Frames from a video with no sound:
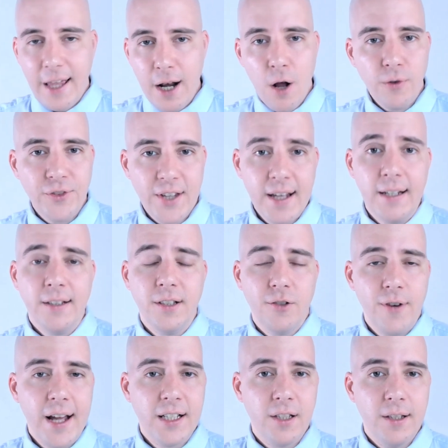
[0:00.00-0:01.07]
They don't say it
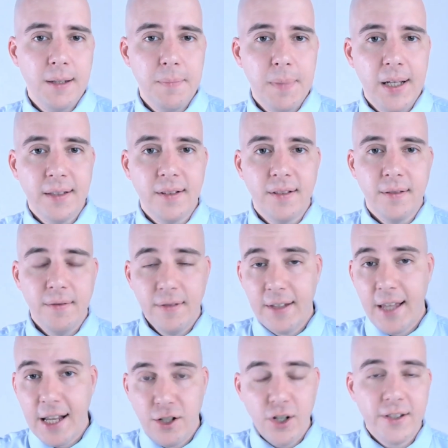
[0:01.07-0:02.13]
directly, but
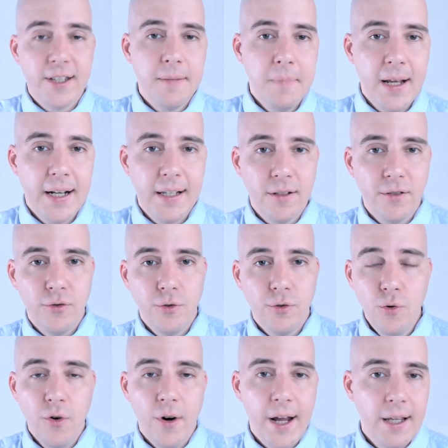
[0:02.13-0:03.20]
they just admitted
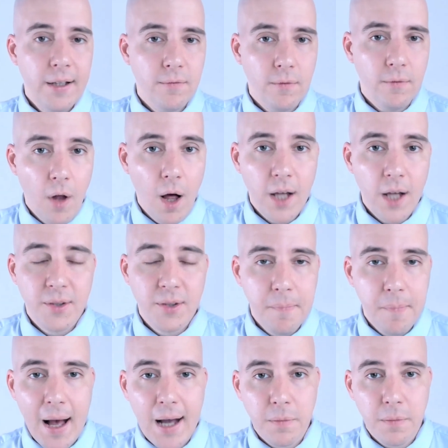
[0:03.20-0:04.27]
Ukraine lost
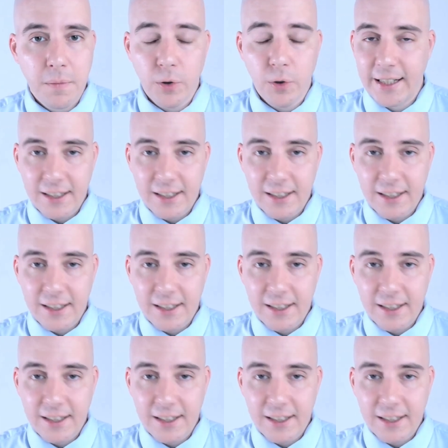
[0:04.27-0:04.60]
Bakhmut,